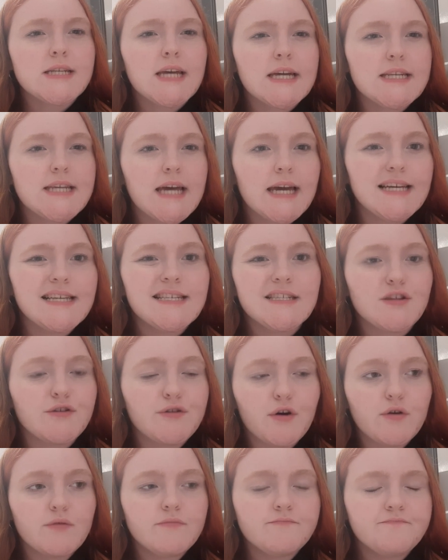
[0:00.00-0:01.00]
ten days, don't
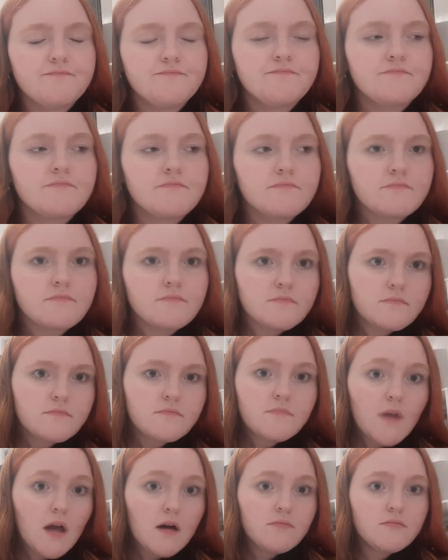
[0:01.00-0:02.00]
know
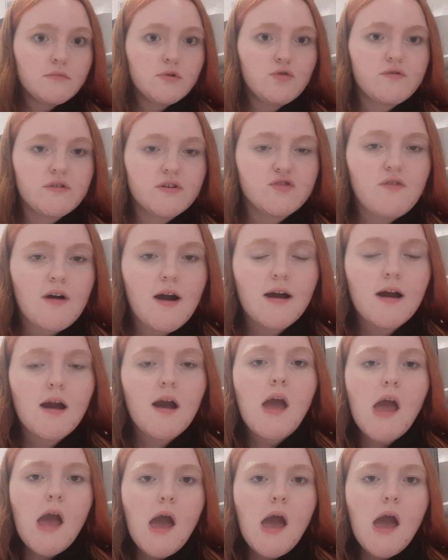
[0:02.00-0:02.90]
losing track.